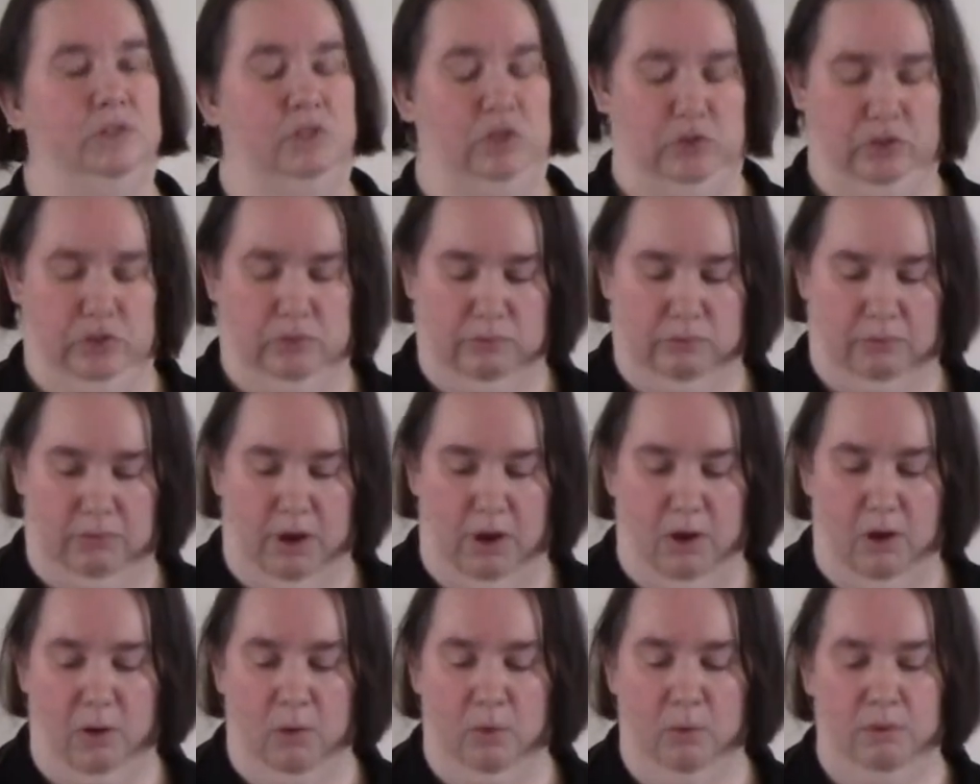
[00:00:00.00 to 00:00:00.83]
to
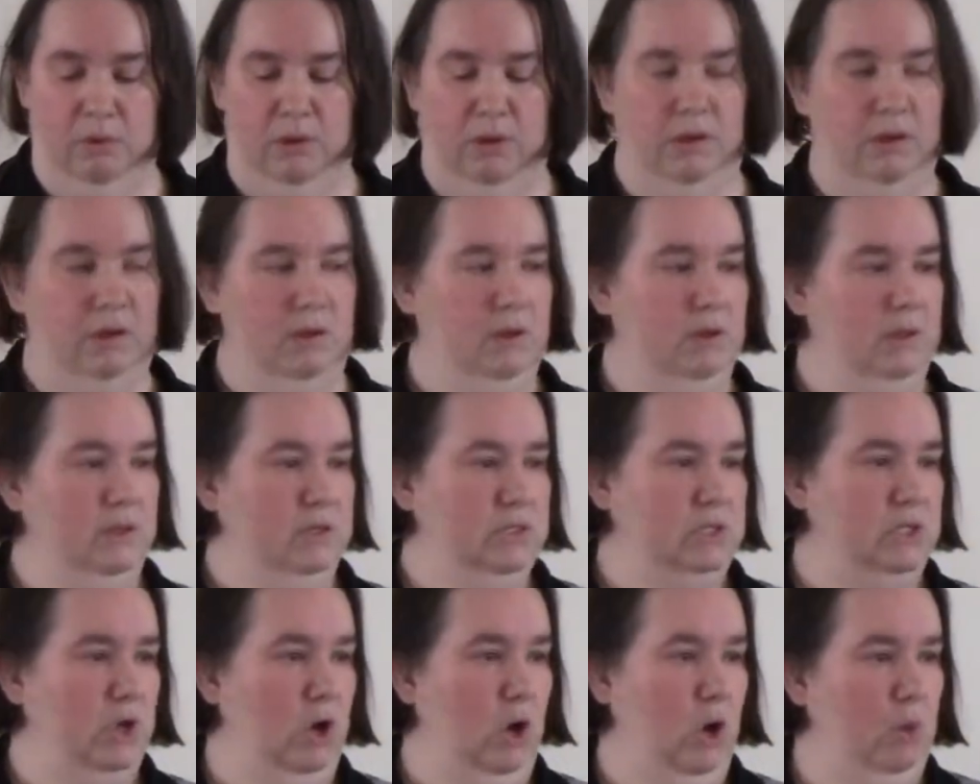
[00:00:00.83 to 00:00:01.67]
grow,
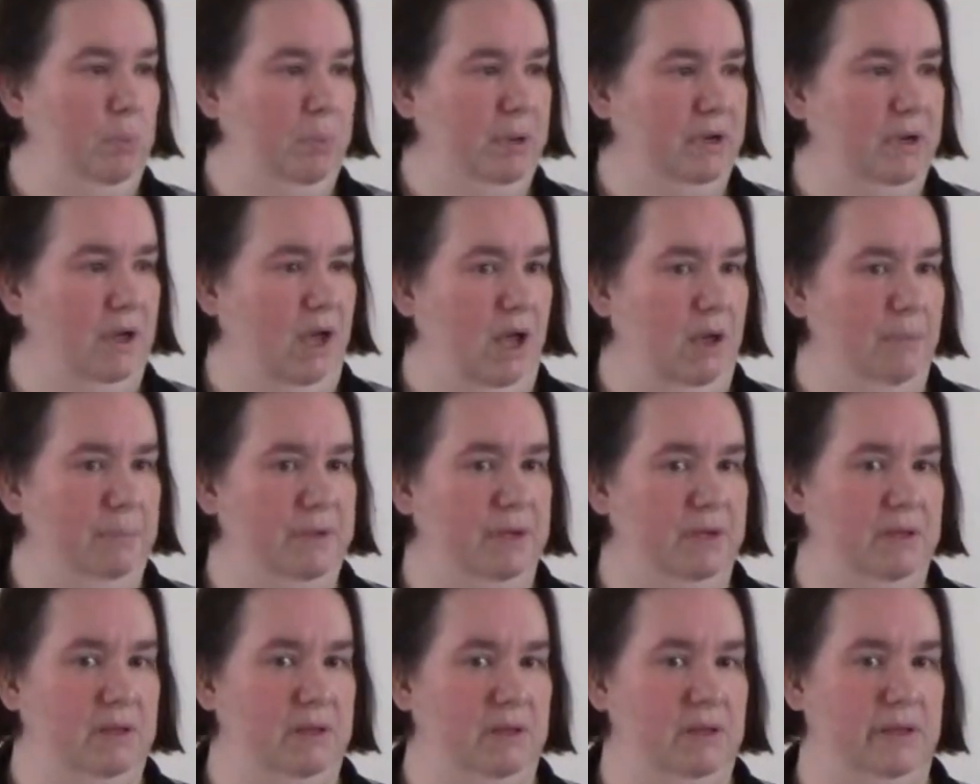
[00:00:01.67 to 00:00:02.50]
to open up,
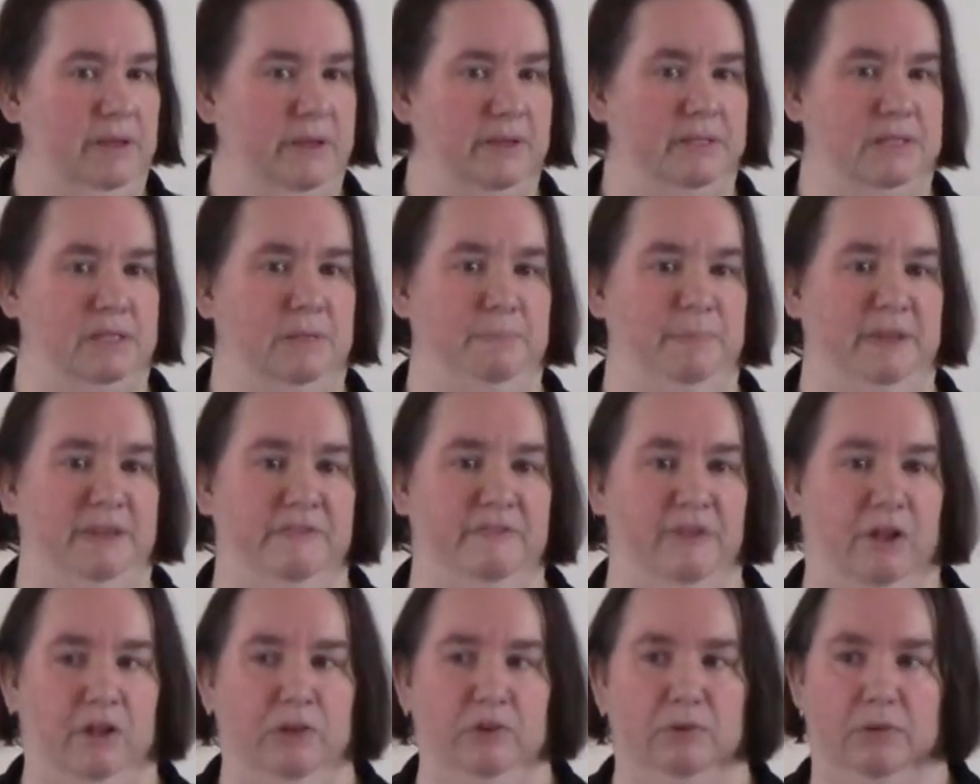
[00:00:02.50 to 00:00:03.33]
to be
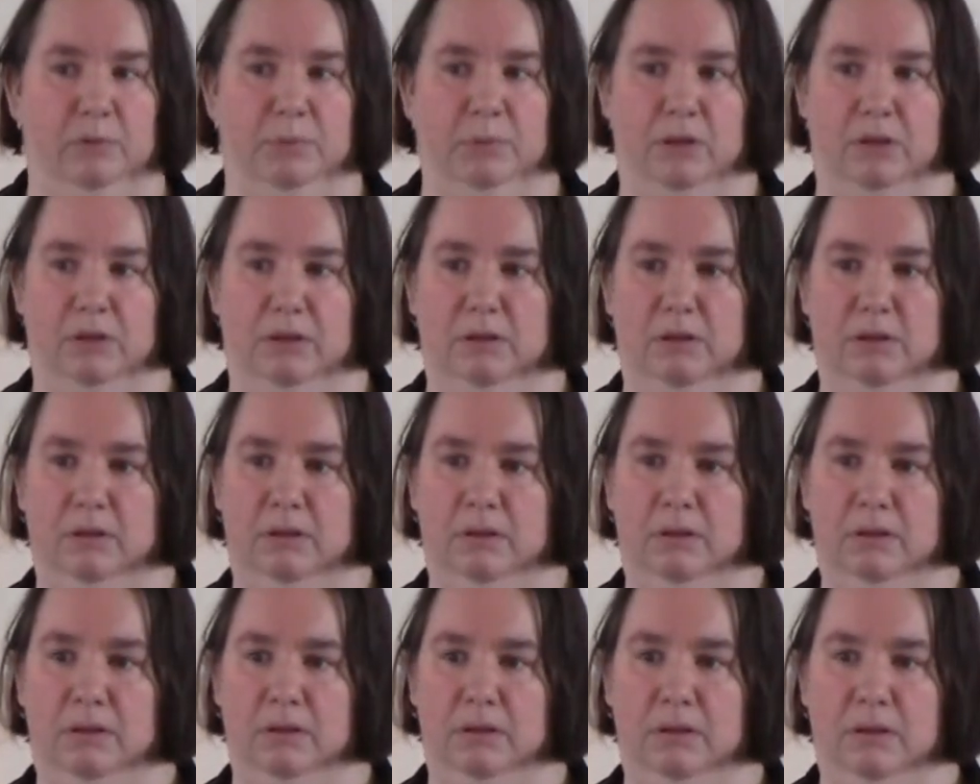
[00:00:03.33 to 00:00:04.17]
vulnerable,
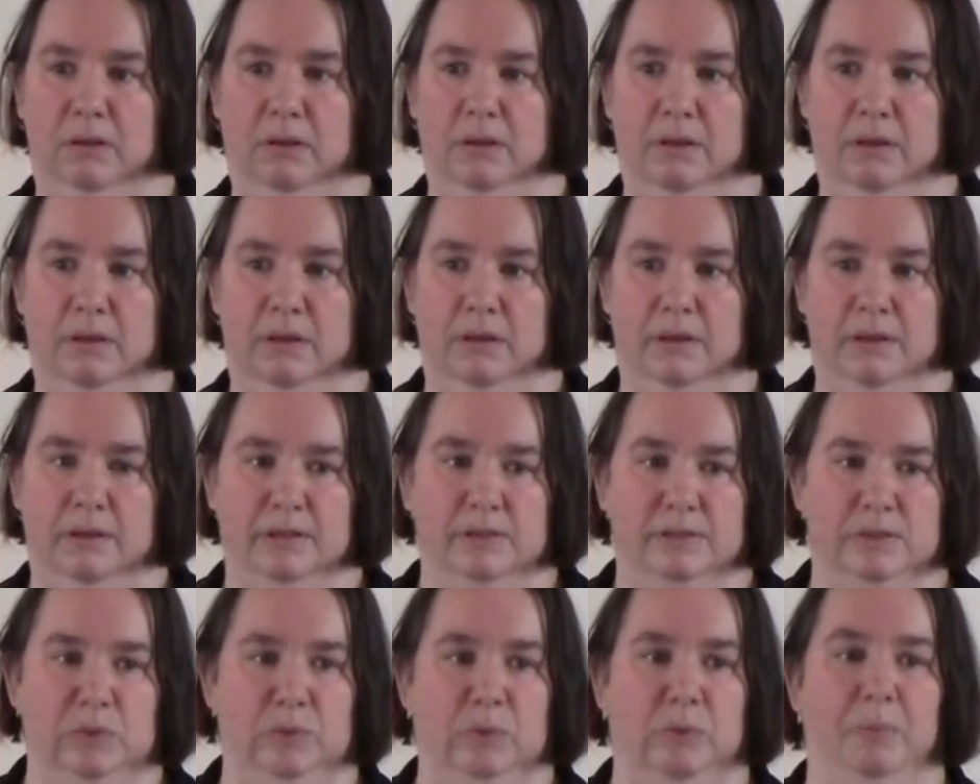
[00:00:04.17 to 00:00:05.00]

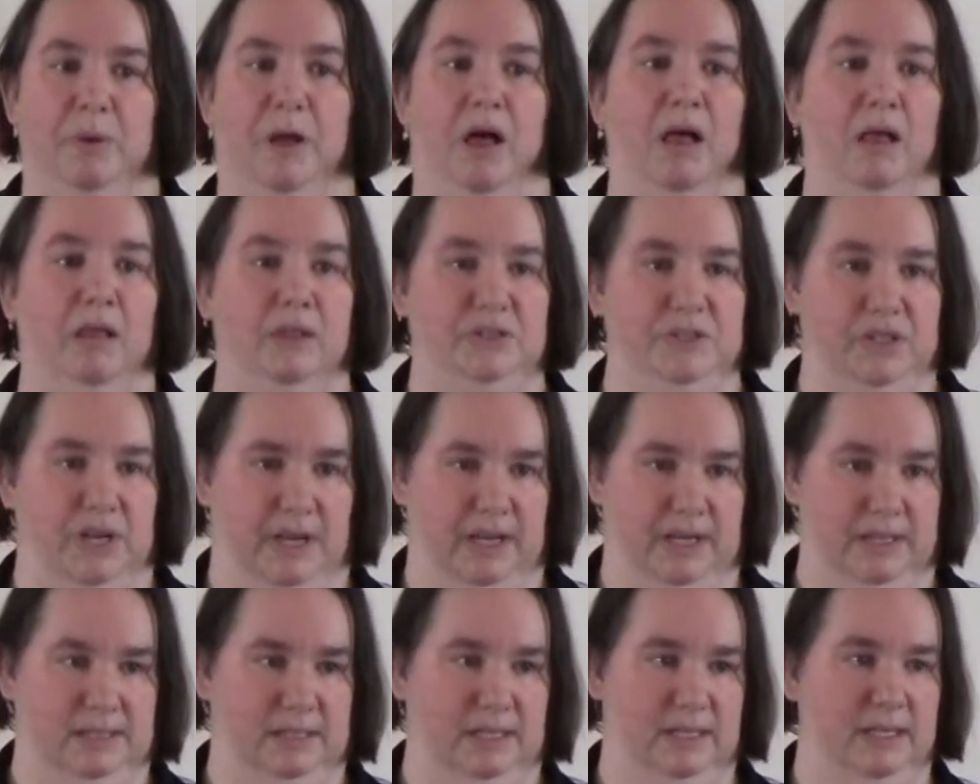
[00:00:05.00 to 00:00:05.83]
to
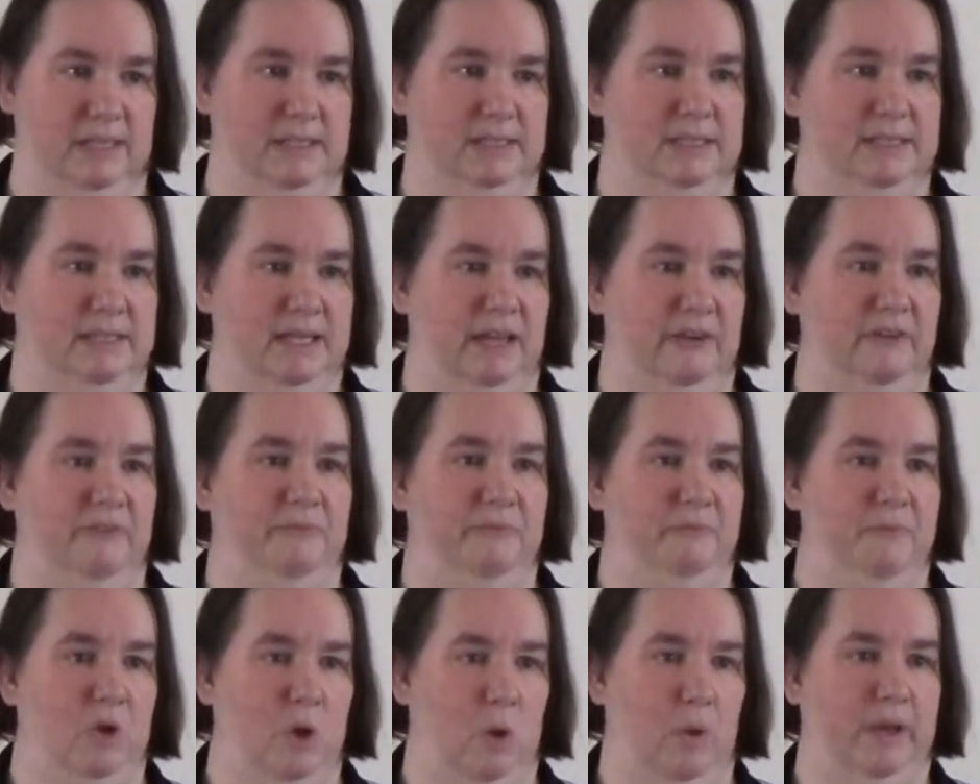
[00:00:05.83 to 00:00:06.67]
apologize instead of
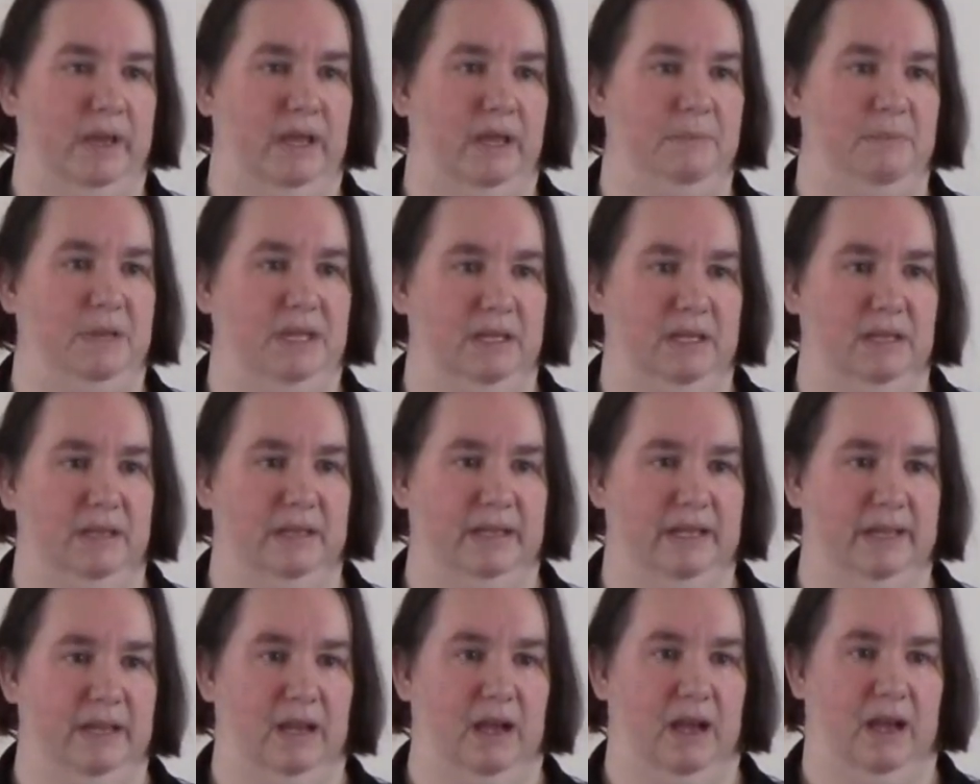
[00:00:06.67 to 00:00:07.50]
going
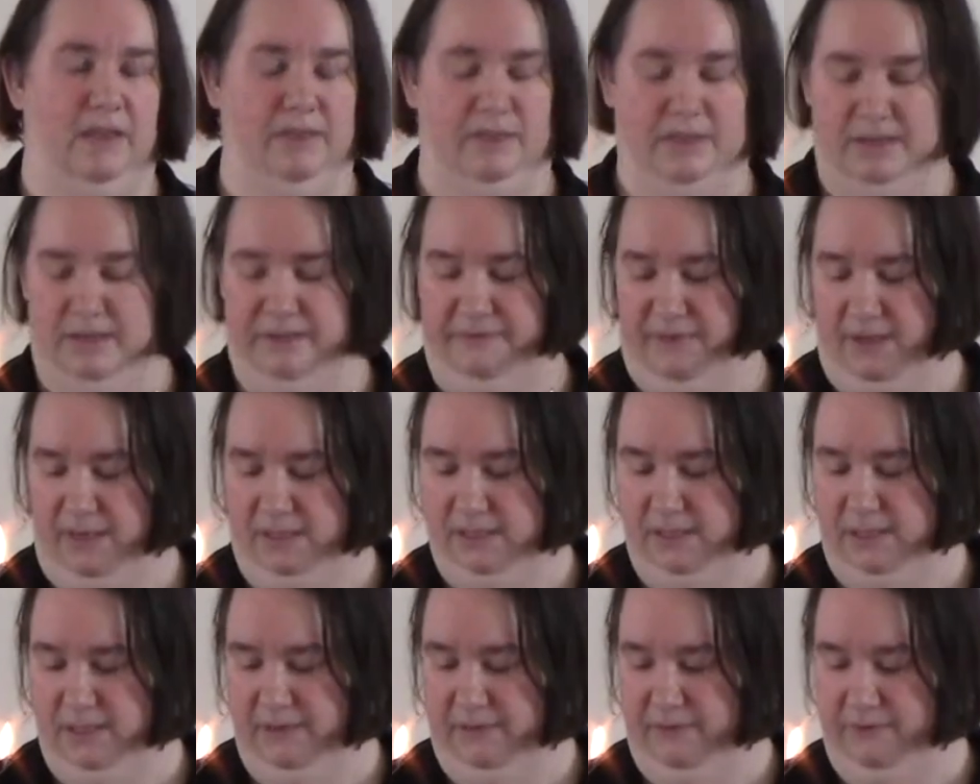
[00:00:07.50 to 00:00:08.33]
immediately on the
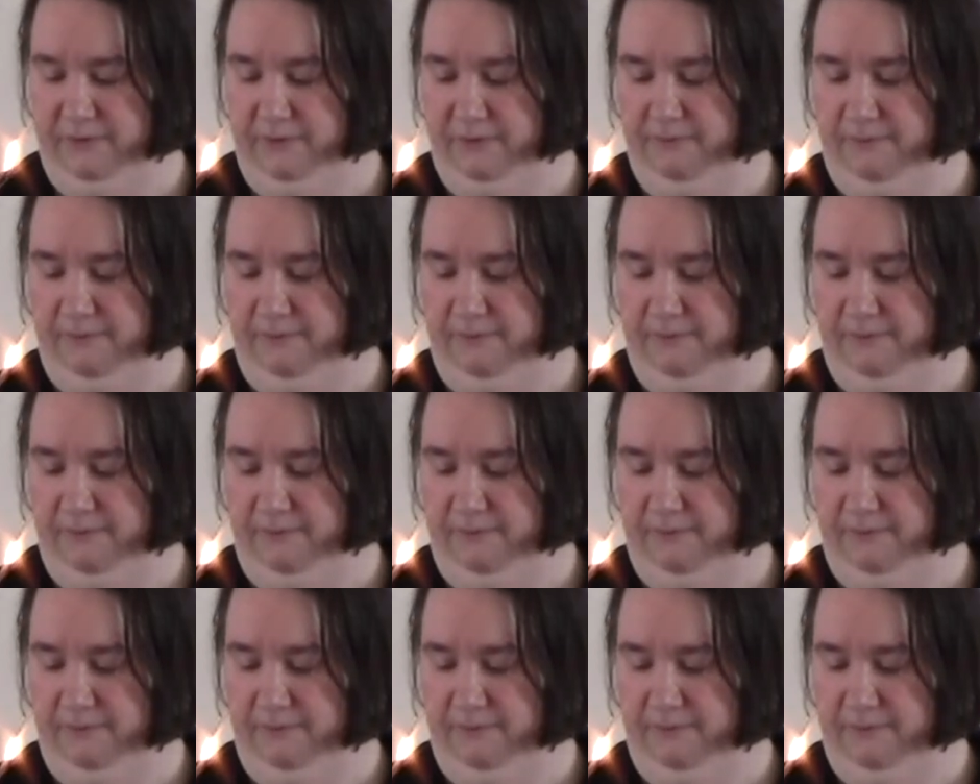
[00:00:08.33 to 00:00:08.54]
defensive.